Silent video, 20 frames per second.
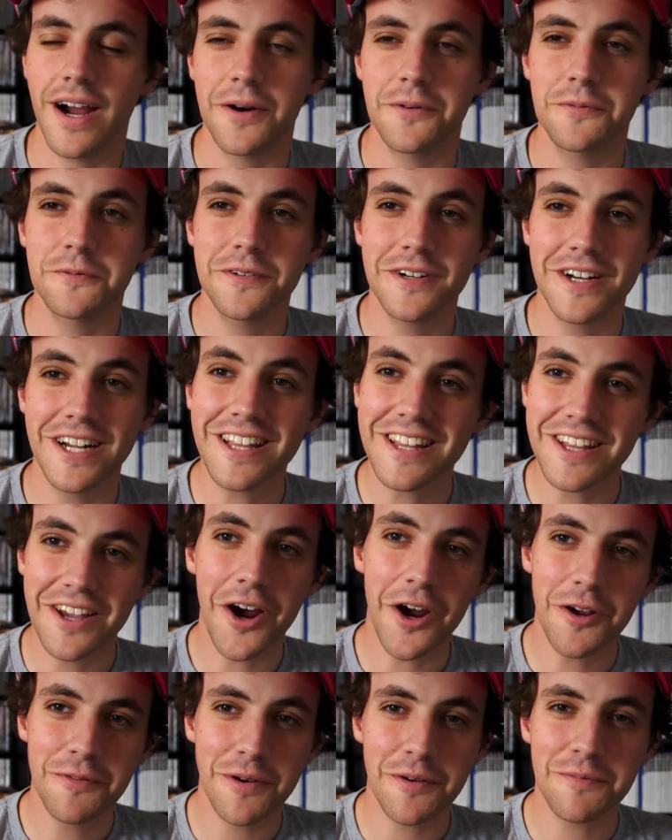I really
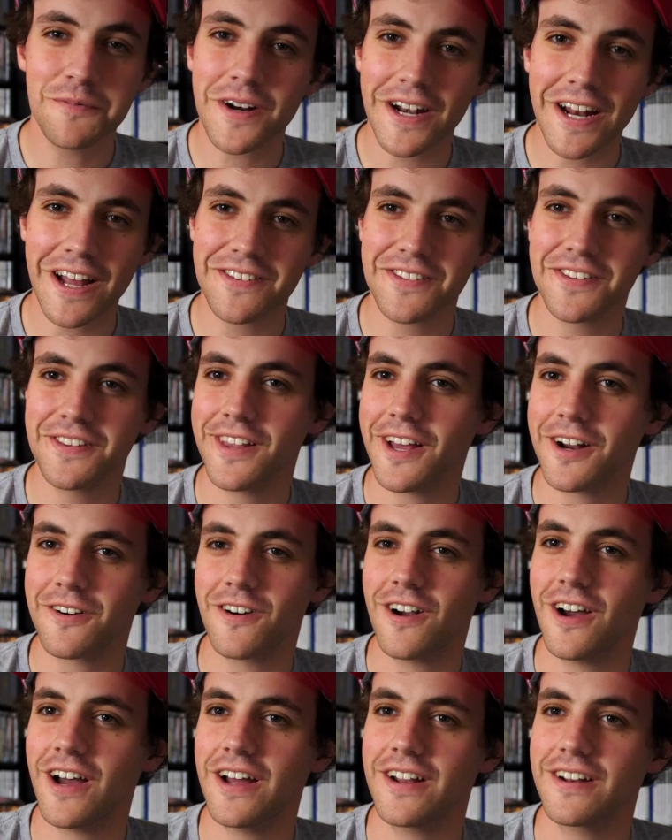hope I'm pronouncing that
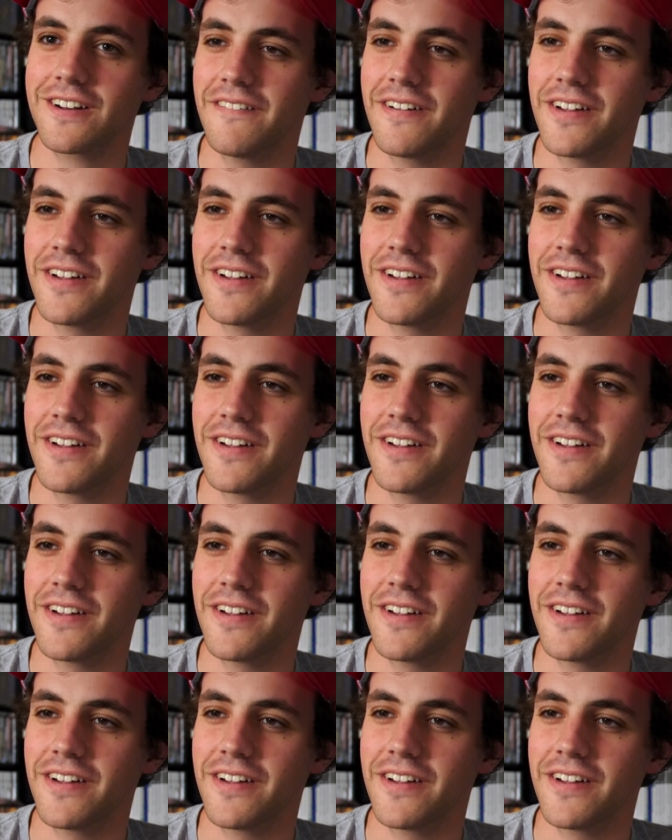right.